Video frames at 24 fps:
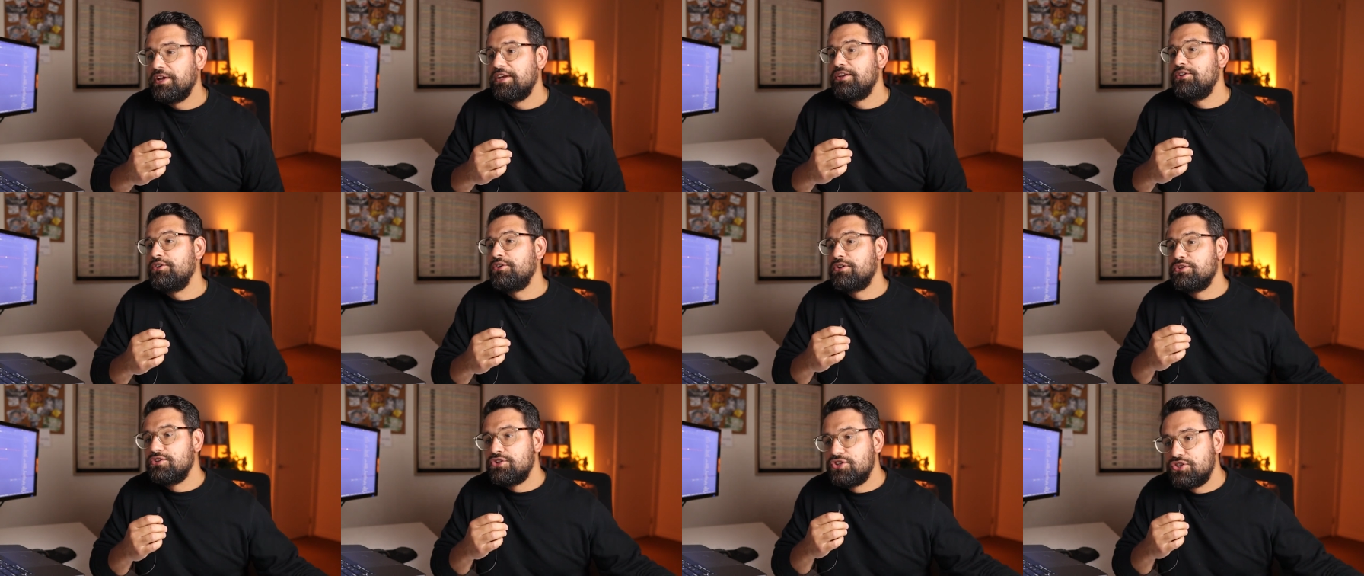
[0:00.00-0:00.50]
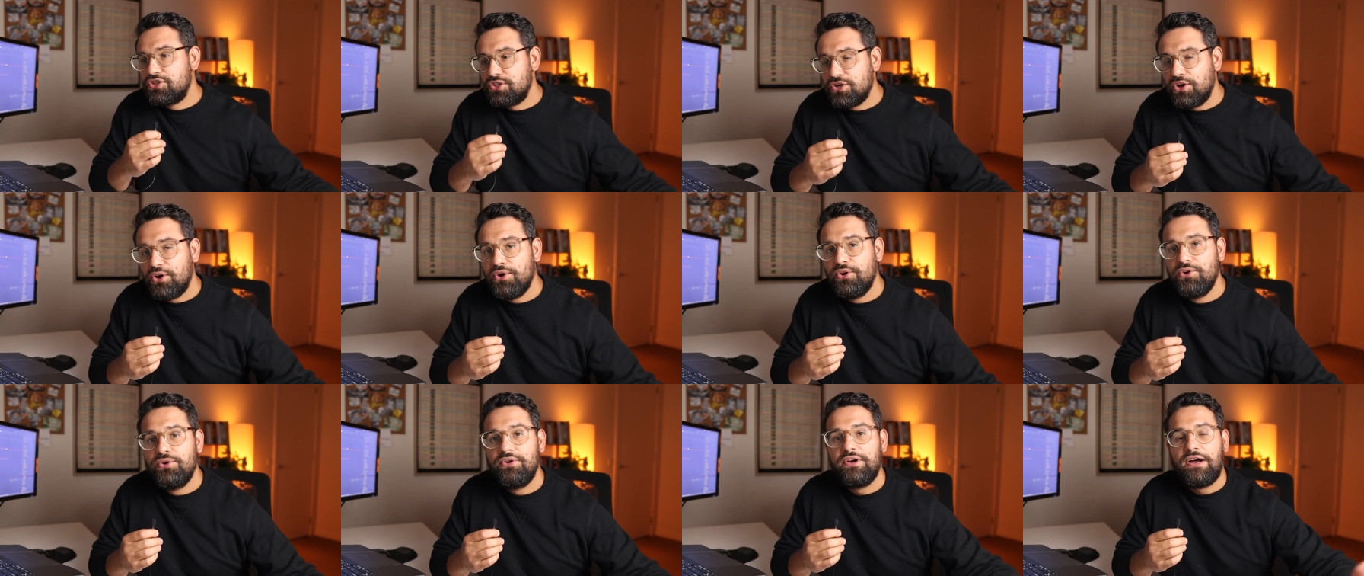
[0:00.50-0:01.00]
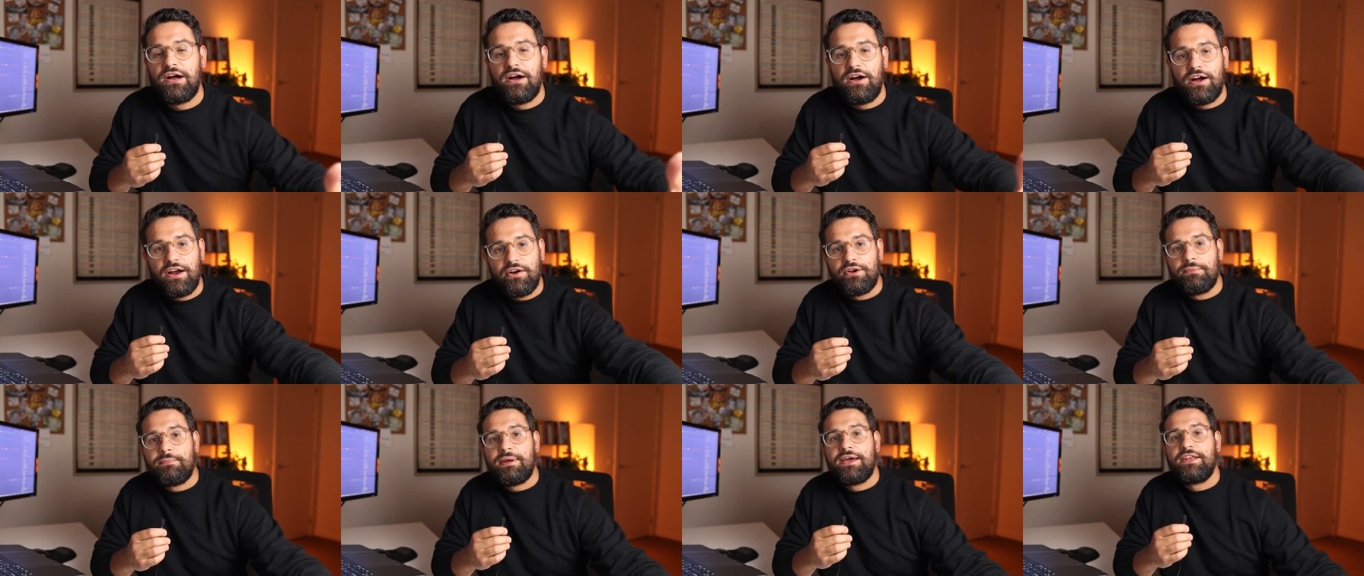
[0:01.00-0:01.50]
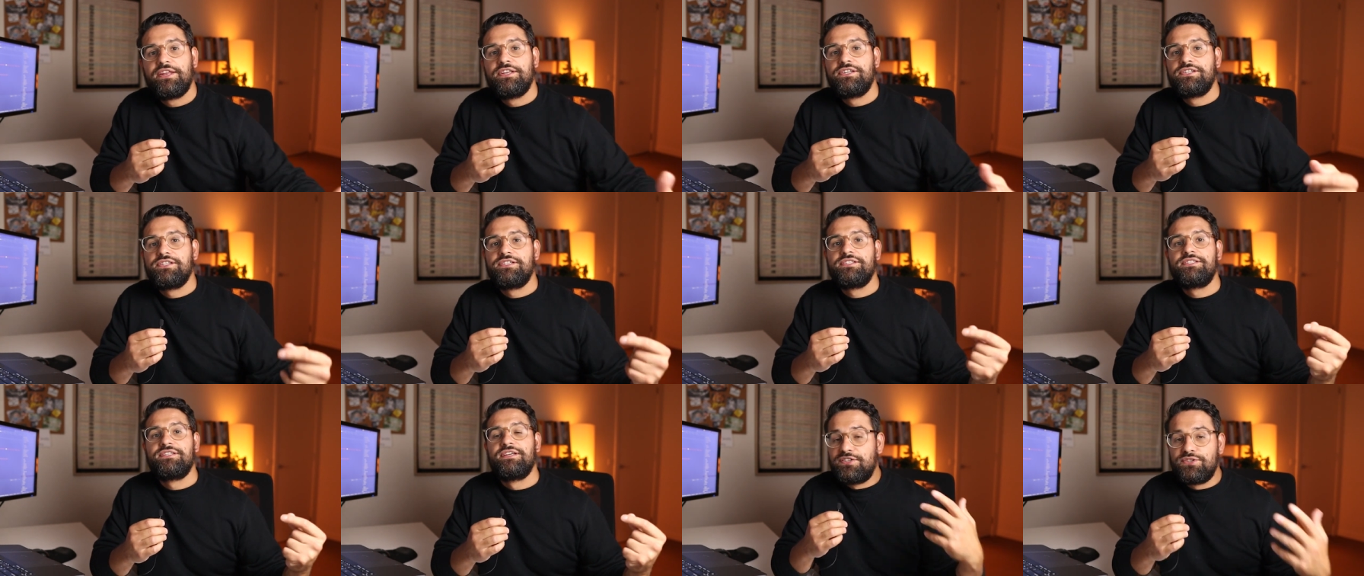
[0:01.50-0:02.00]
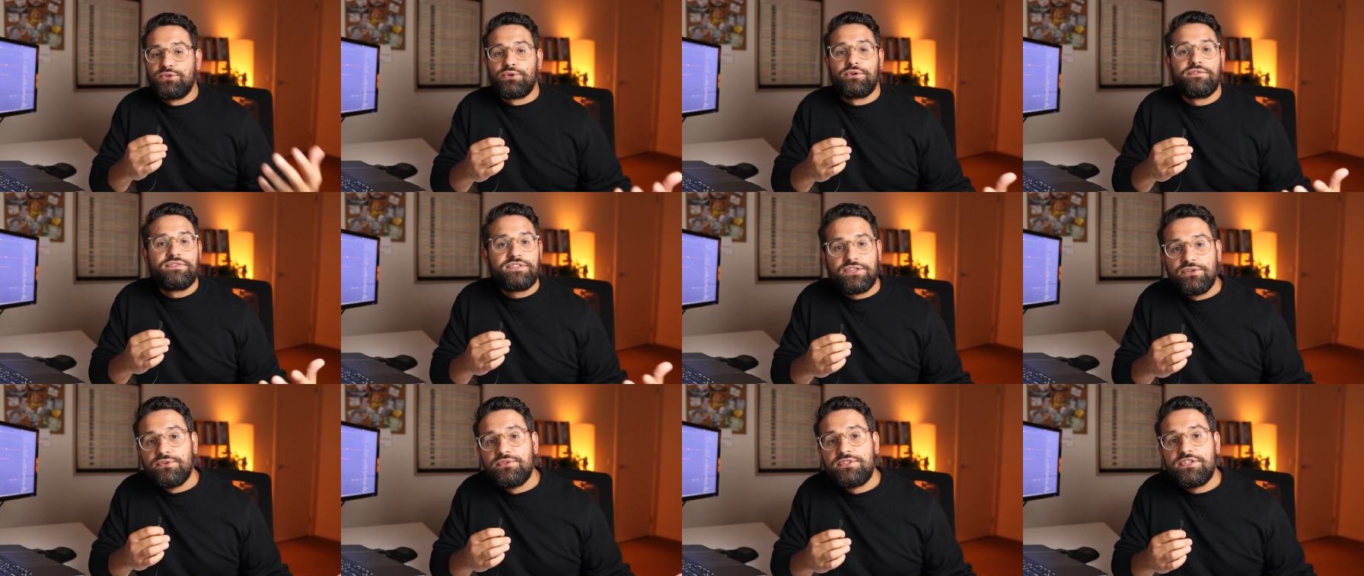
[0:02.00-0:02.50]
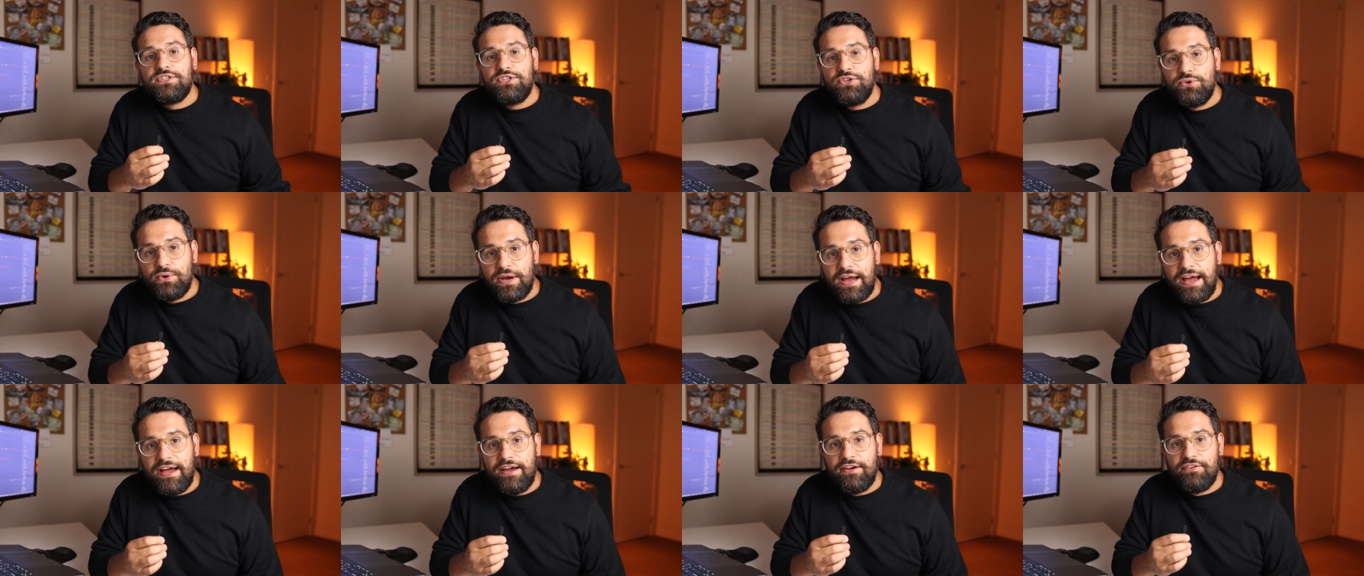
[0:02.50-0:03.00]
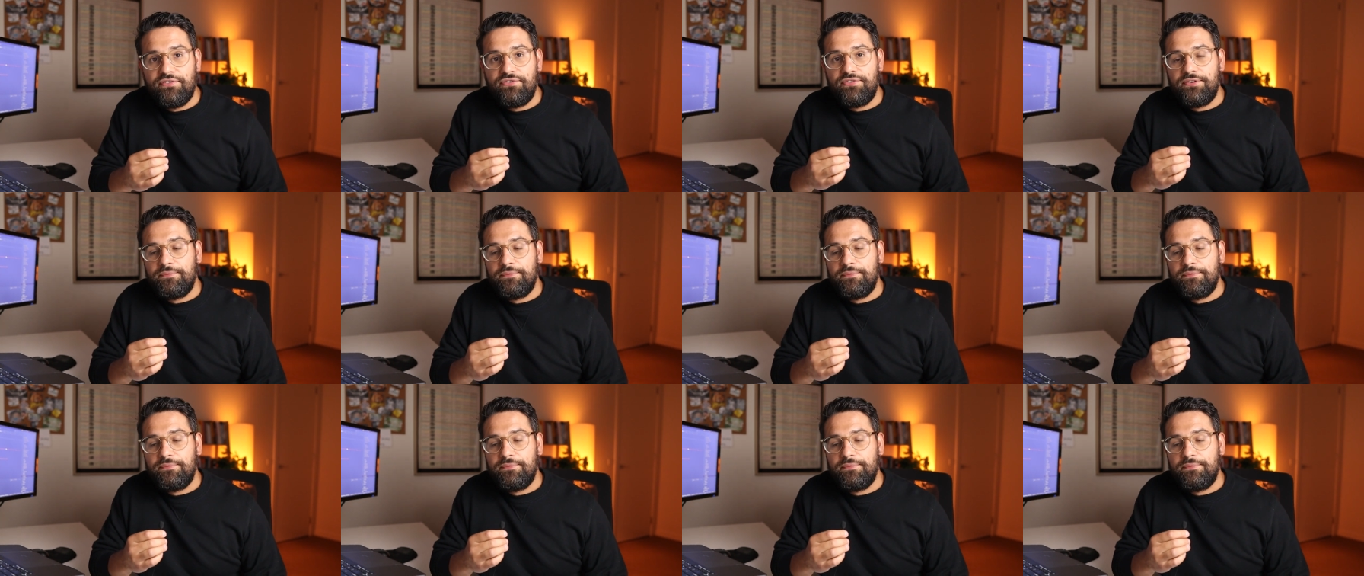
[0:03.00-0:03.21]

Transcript: and you can show hiring managers the sort of skills that you have.